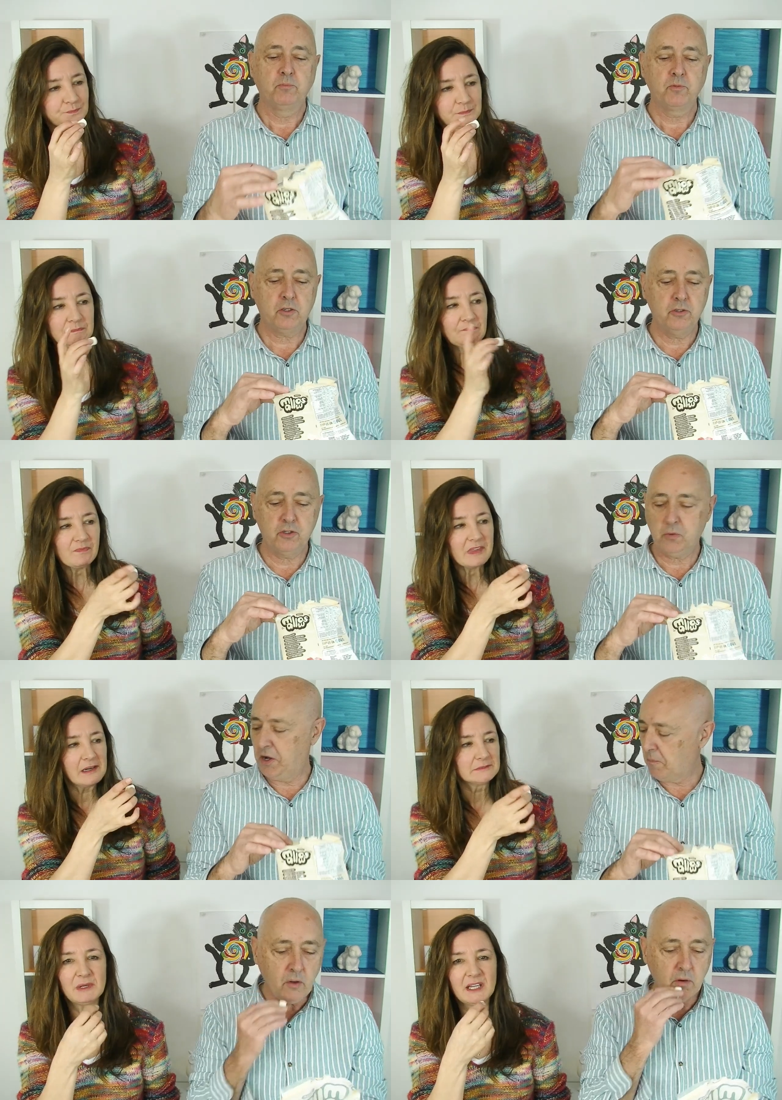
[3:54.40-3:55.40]
Speaker 1: Not too
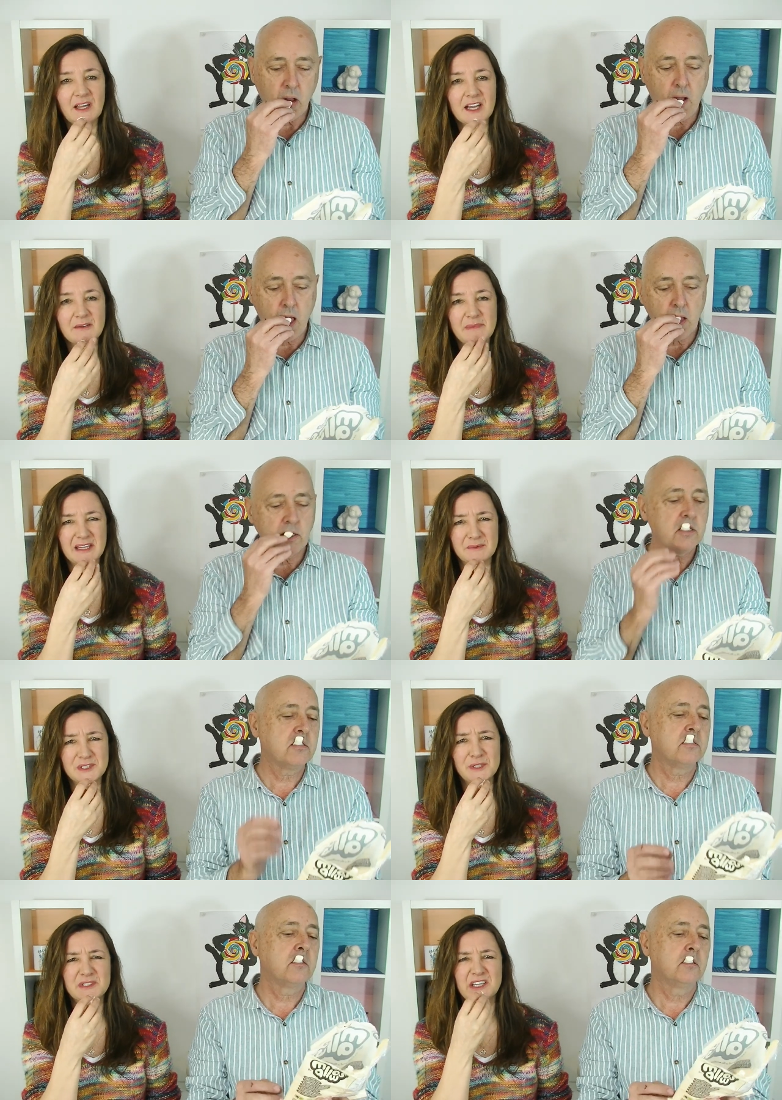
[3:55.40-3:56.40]
sweet.
Speaker 2: What I like about them
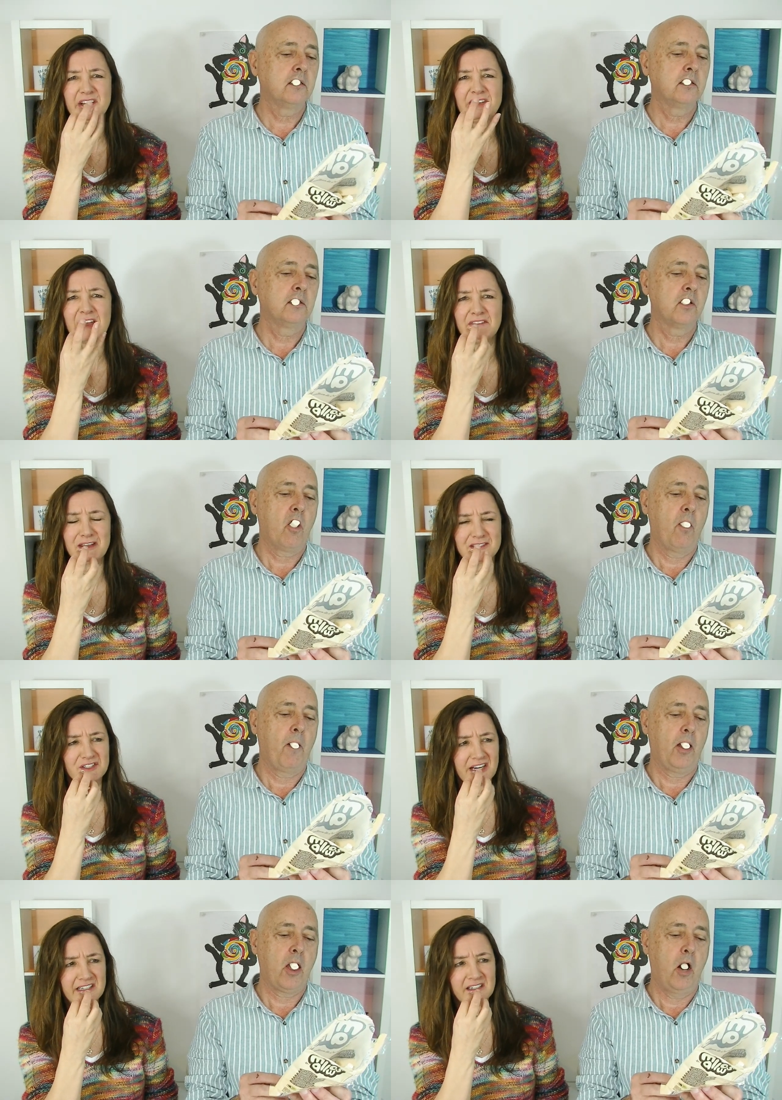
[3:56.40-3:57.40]
too is they don't have that
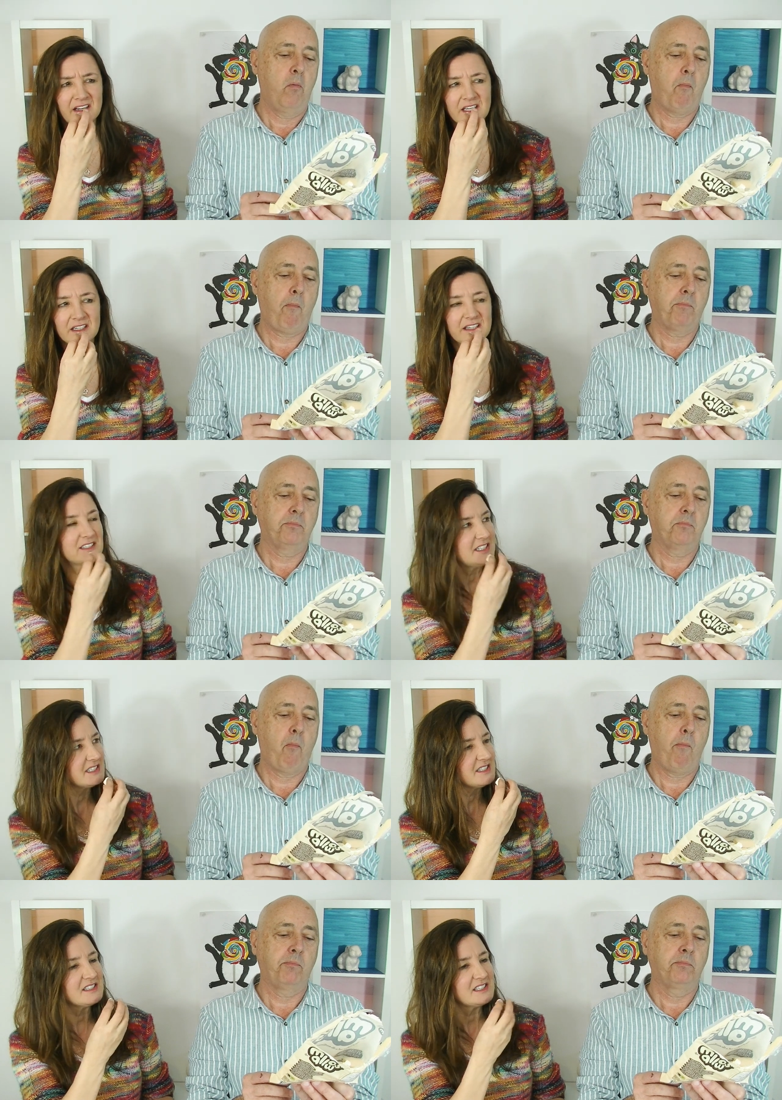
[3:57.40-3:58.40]
strange
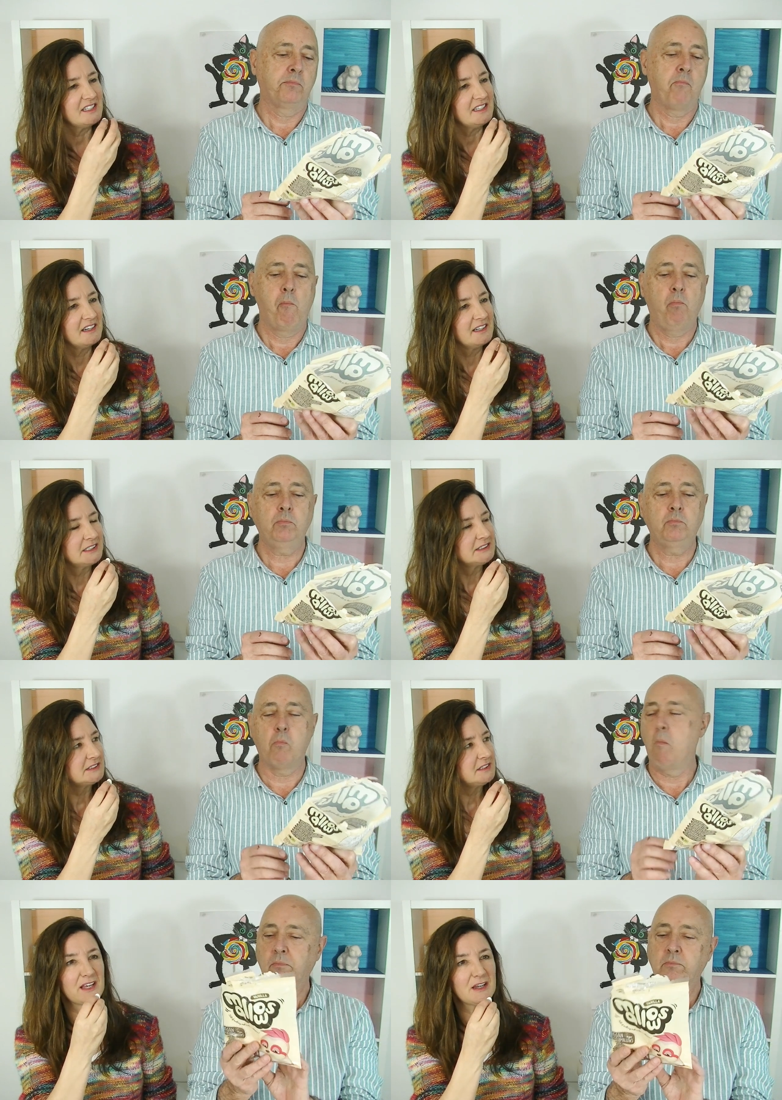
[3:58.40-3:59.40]
consistency.
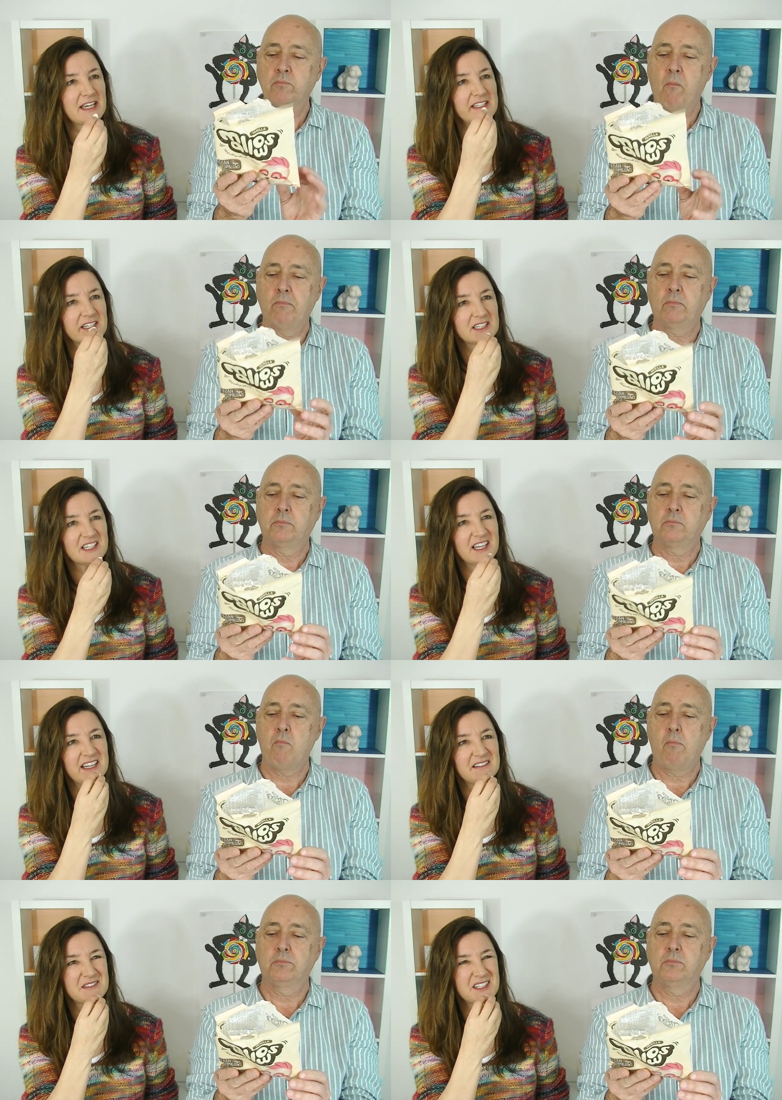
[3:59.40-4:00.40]
Mm. They're easier to
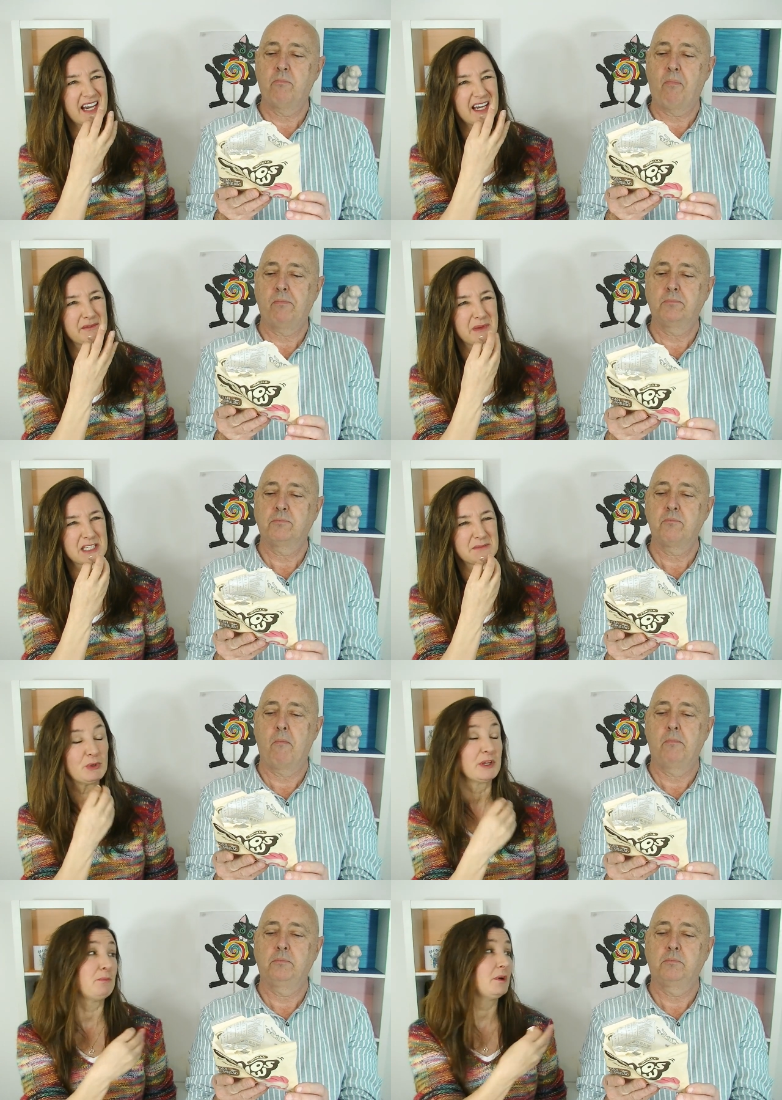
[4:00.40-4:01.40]
eat. You know how the marshmallow,
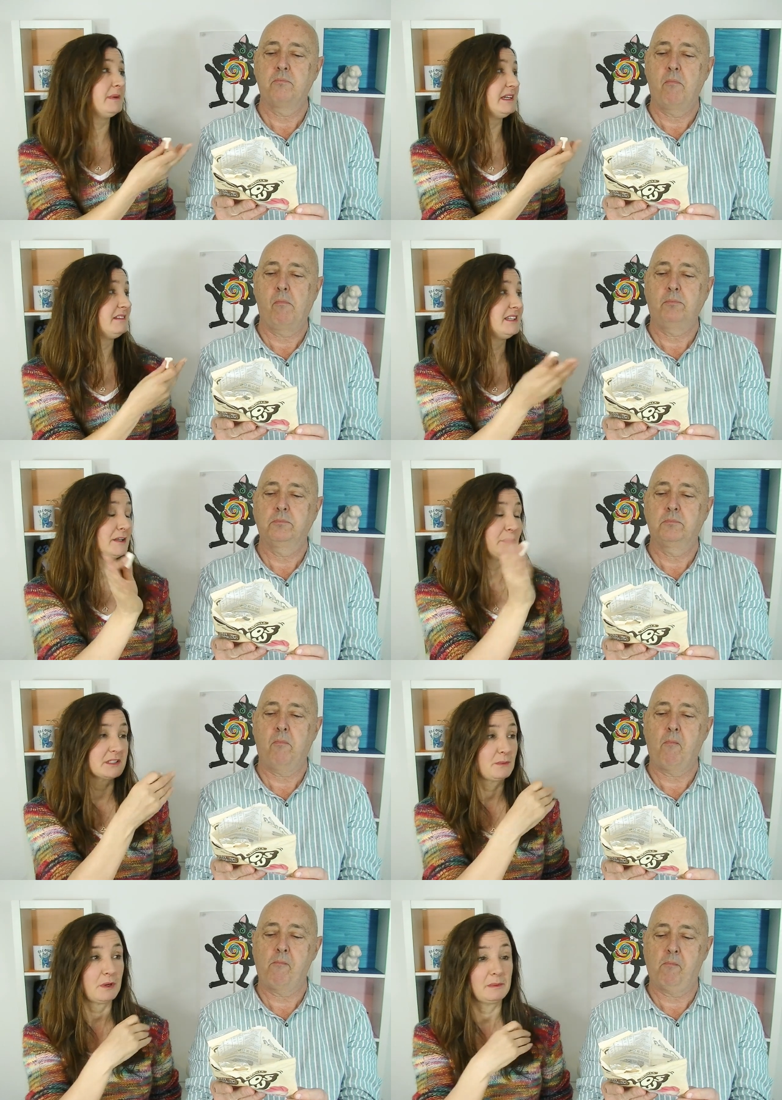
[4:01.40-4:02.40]
well they're probably, the other ones
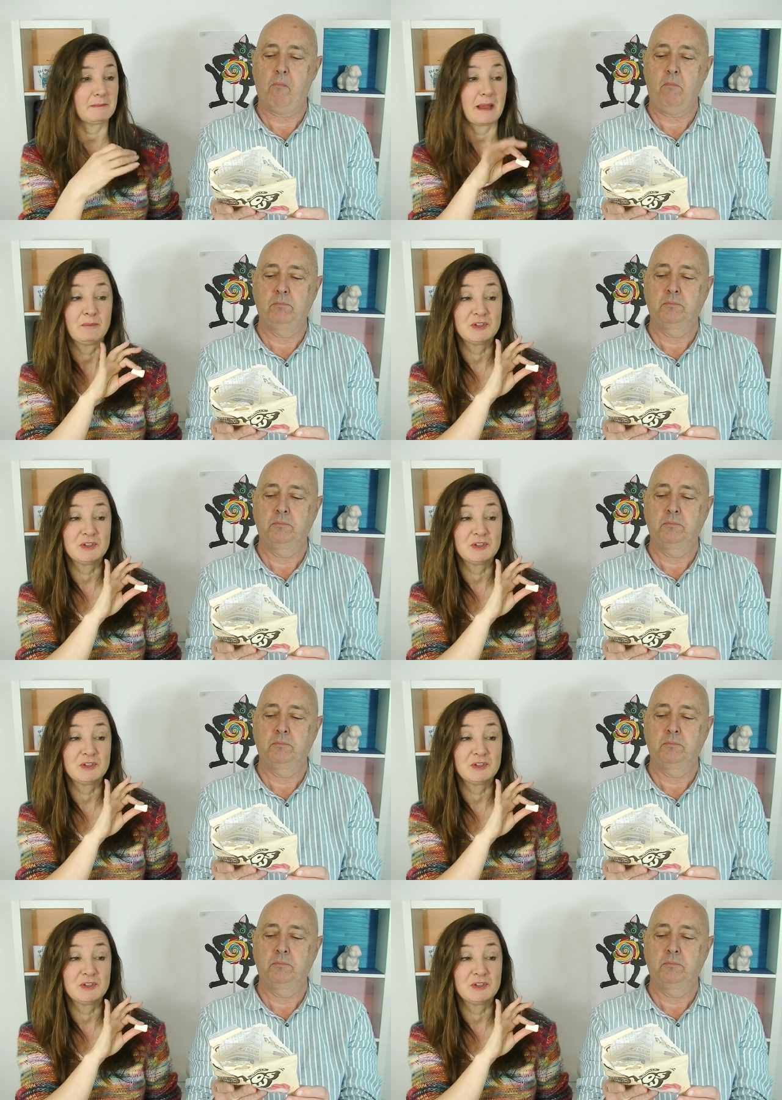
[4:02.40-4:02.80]
are probably made with